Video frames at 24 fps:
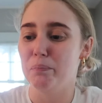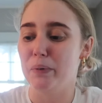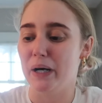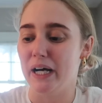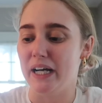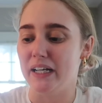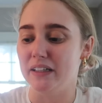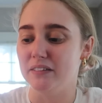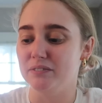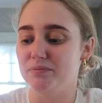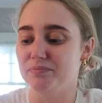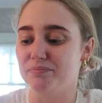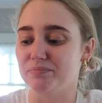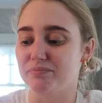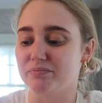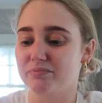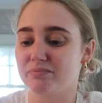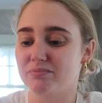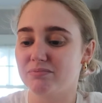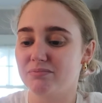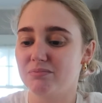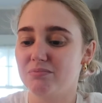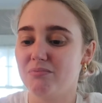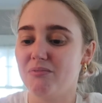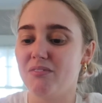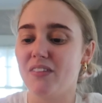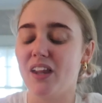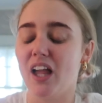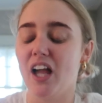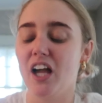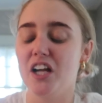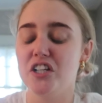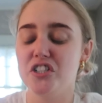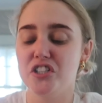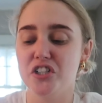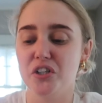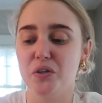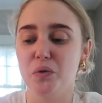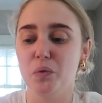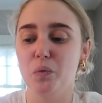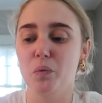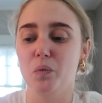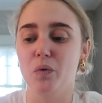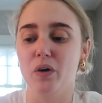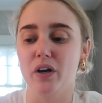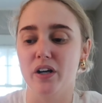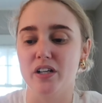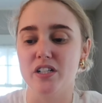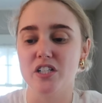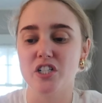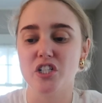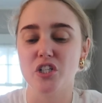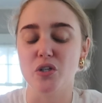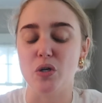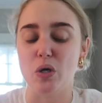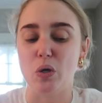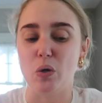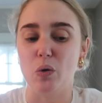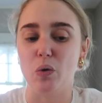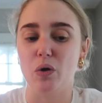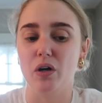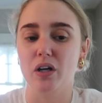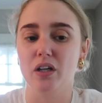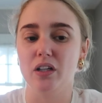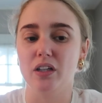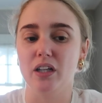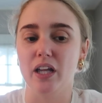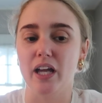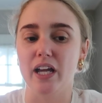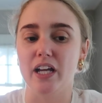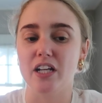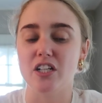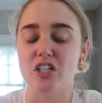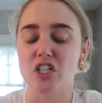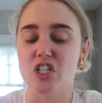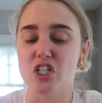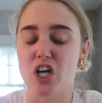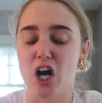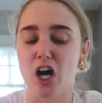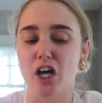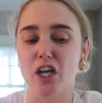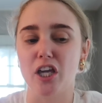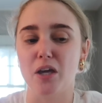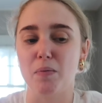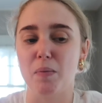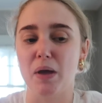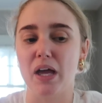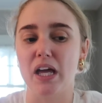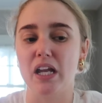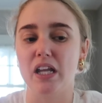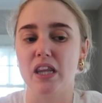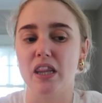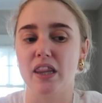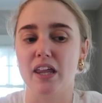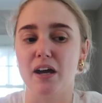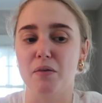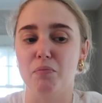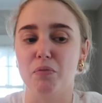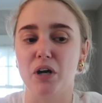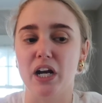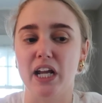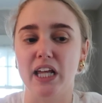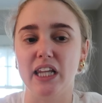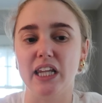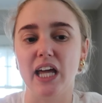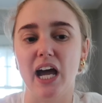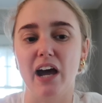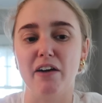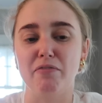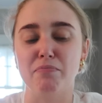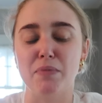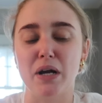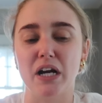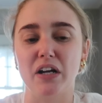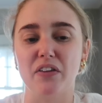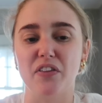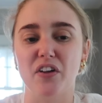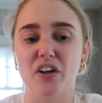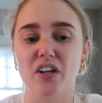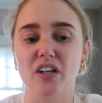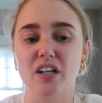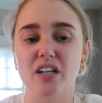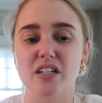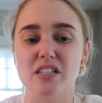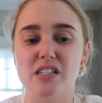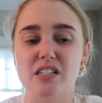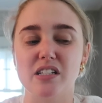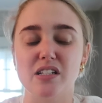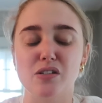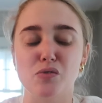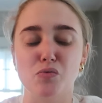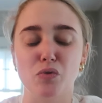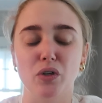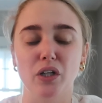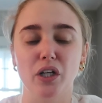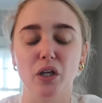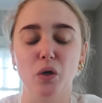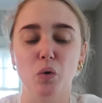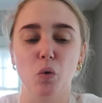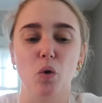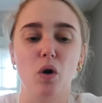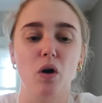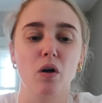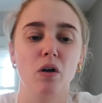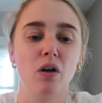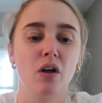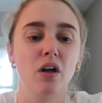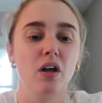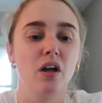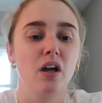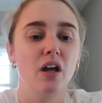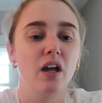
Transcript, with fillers: But I do want to like document them running the half marathon because it is really cool.